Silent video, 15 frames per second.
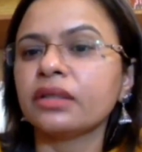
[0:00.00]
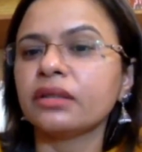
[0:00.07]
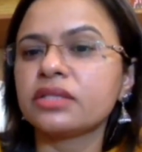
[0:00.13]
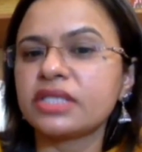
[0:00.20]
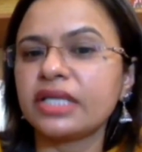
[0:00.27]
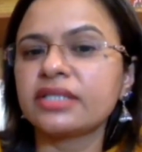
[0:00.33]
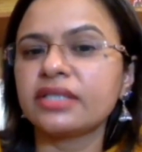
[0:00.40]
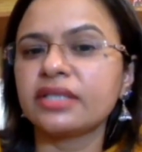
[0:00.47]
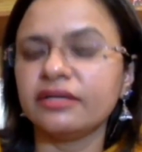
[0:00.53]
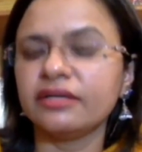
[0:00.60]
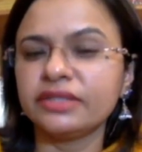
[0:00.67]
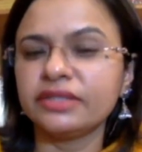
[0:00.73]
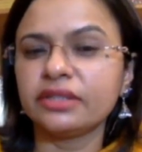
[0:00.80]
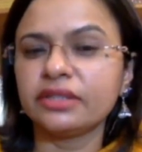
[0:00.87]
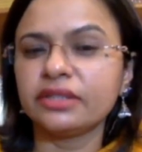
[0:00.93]
state
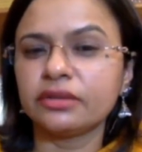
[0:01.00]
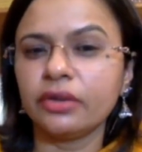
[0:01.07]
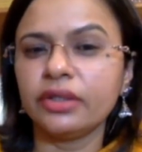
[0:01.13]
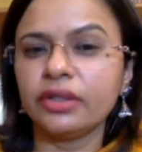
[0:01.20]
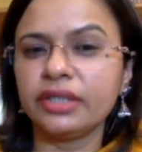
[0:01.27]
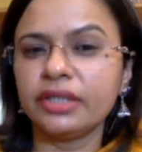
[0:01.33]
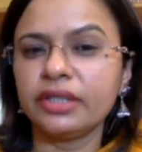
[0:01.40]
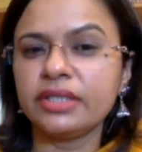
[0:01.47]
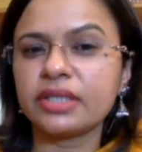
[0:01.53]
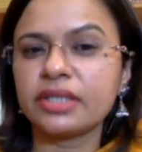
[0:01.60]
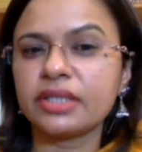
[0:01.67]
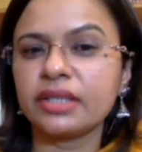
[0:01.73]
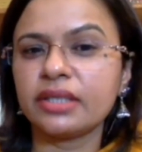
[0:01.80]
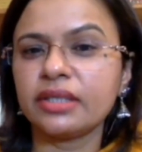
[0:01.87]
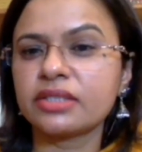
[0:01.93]
government
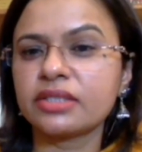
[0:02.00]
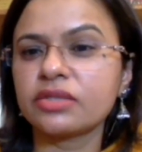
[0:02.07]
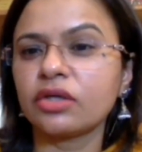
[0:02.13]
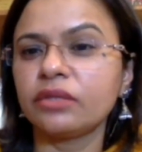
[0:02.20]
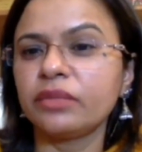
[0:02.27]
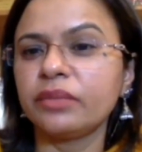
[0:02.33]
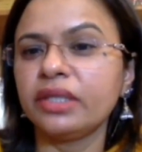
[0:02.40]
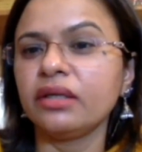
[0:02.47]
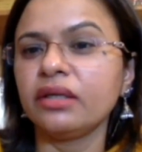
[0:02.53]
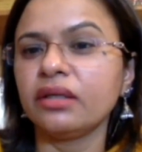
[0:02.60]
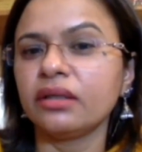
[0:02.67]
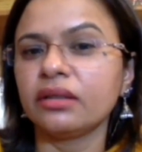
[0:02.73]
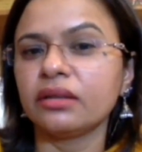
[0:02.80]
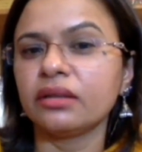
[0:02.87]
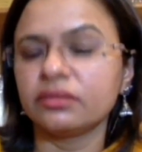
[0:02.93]
authorities, and it has not
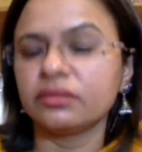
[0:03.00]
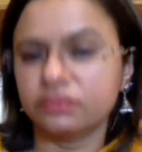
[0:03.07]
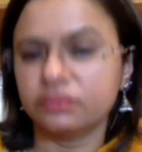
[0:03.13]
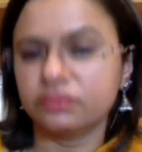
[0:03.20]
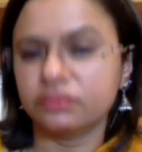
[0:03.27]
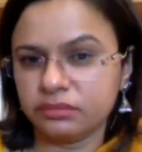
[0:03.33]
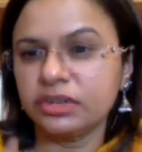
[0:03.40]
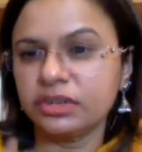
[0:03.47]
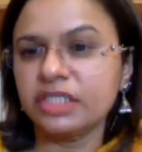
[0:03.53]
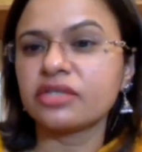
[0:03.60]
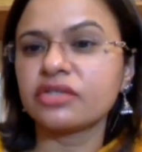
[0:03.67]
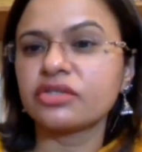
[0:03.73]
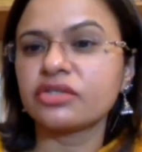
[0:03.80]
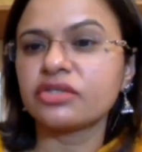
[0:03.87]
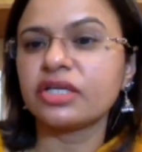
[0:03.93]
been
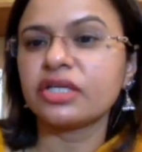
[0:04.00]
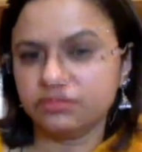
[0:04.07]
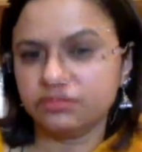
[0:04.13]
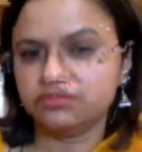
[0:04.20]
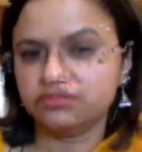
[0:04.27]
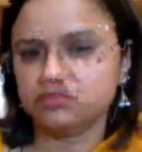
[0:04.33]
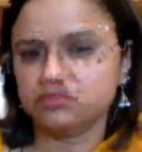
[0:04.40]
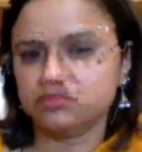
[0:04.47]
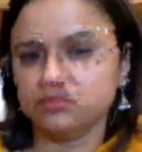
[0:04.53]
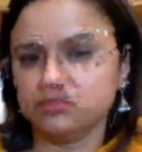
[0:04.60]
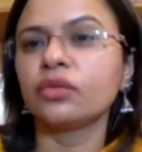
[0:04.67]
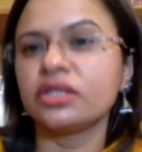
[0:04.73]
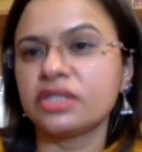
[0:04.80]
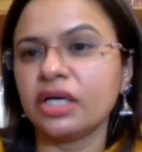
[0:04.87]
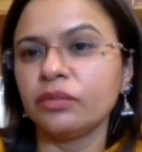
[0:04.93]
decentralized
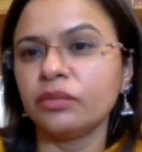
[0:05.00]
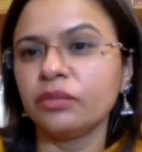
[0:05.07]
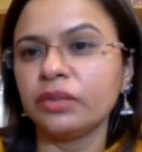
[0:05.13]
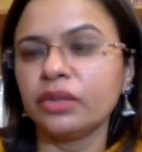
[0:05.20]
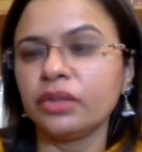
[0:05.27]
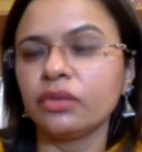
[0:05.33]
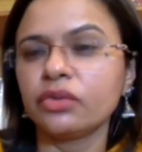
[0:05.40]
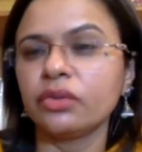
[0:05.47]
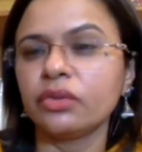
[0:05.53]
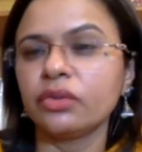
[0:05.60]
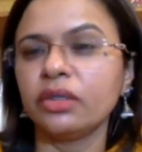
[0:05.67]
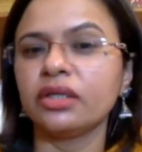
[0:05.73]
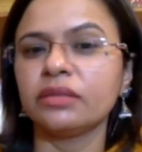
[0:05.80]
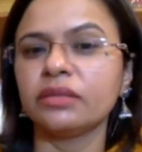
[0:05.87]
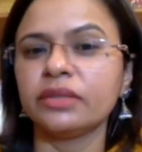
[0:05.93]
onwards down below to
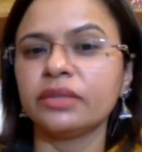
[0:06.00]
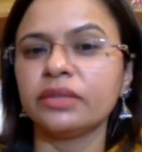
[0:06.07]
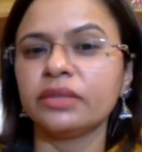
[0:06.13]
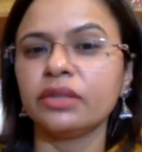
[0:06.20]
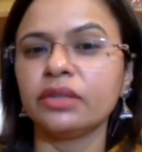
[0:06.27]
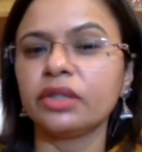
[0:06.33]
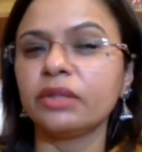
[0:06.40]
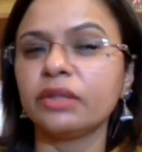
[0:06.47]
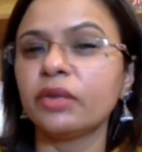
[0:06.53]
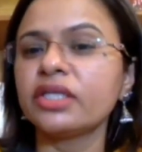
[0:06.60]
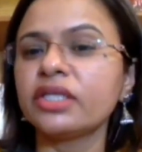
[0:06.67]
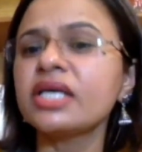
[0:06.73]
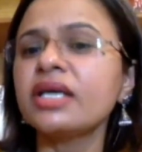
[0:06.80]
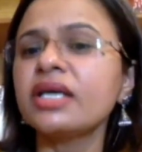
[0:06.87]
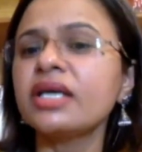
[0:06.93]
the urban local
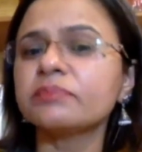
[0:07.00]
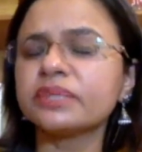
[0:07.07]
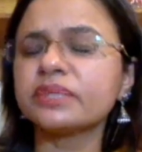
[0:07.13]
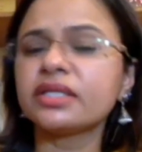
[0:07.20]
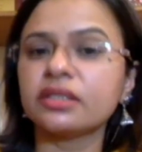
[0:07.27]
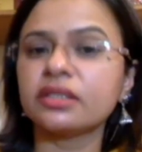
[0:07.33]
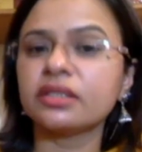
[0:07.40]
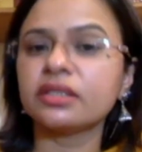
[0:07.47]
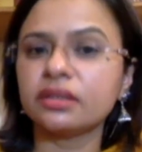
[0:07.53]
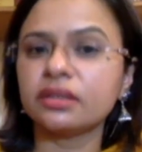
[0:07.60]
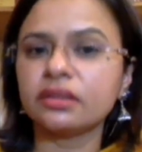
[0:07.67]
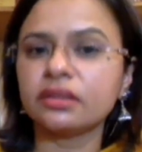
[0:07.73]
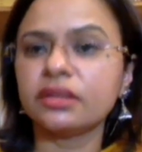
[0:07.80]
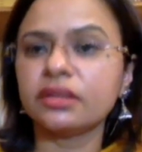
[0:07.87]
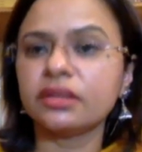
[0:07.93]
bodies. But
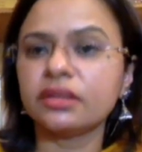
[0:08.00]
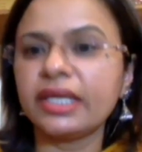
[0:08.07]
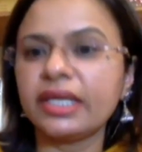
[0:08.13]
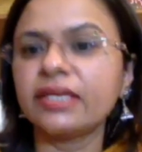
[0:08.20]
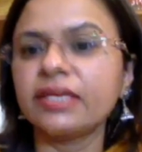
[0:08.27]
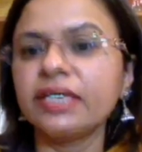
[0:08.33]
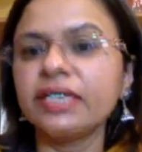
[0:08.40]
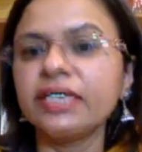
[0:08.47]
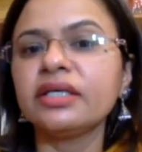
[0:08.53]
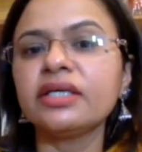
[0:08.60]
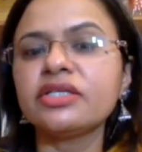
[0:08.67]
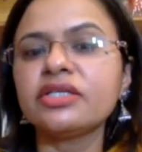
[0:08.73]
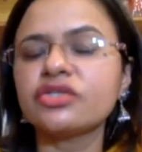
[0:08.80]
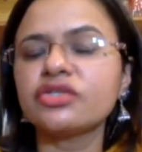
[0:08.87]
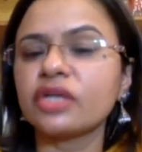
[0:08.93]
like
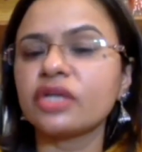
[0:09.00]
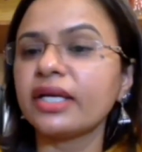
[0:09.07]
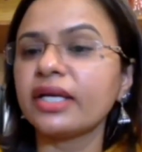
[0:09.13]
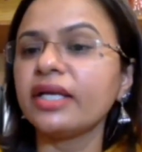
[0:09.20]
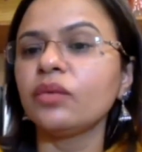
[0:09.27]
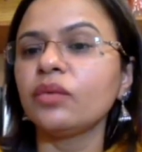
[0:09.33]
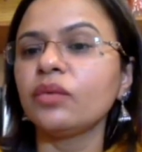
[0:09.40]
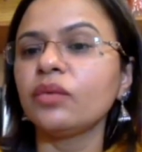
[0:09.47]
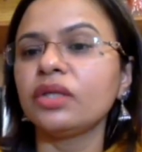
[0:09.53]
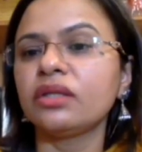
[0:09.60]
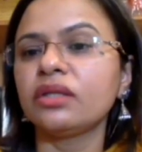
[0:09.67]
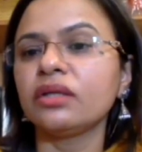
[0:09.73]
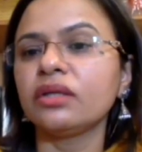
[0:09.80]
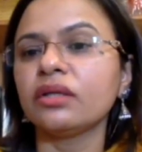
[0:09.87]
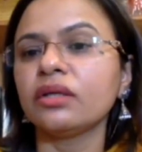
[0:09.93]
India is struggling with
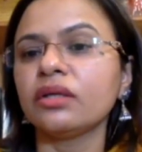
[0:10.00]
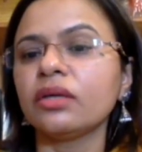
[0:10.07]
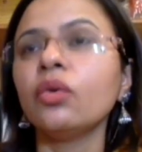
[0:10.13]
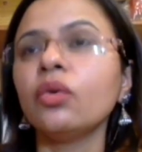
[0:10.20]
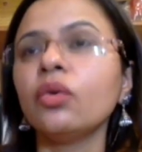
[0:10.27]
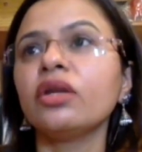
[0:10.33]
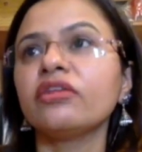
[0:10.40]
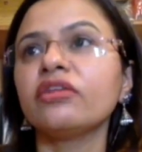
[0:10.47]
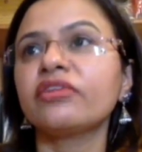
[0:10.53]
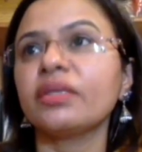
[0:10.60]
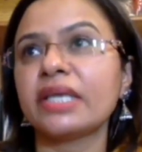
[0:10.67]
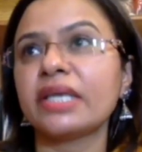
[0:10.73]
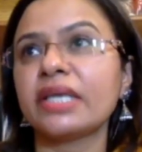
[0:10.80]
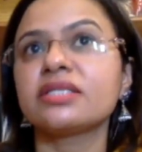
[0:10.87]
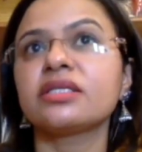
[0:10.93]
a whole lot of
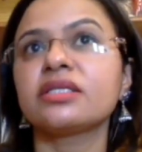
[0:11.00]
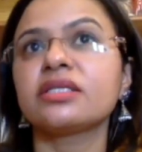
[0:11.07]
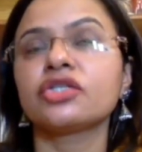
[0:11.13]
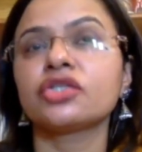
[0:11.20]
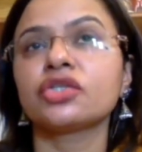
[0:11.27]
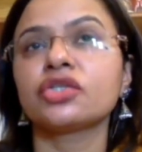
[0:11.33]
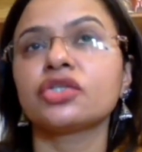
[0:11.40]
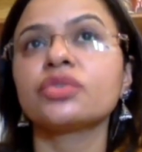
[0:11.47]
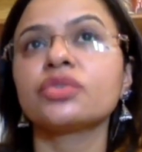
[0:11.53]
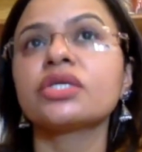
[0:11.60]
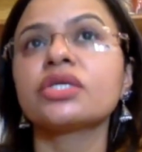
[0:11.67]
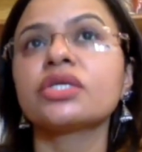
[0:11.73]
capacity issues.